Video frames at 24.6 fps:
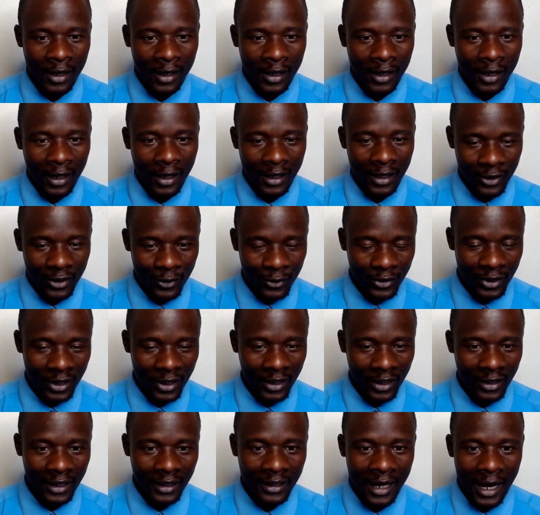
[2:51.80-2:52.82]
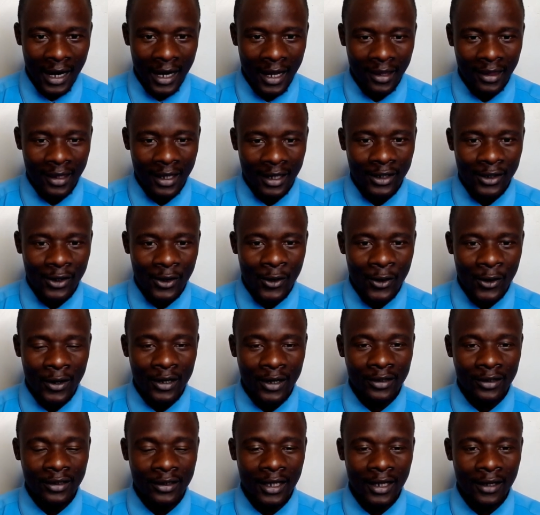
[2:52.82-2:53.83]
And using the talent that God
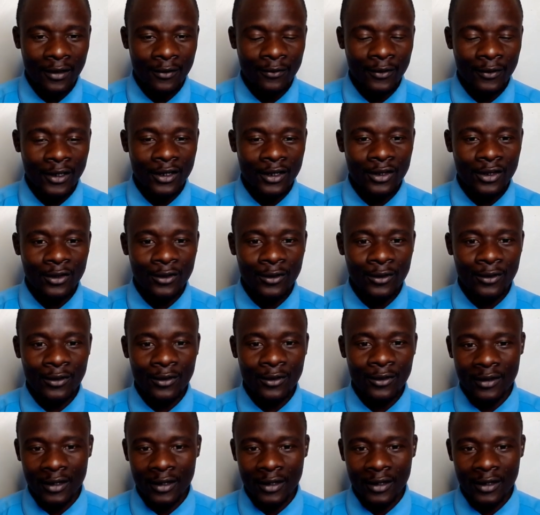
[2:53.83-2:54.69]
has given you,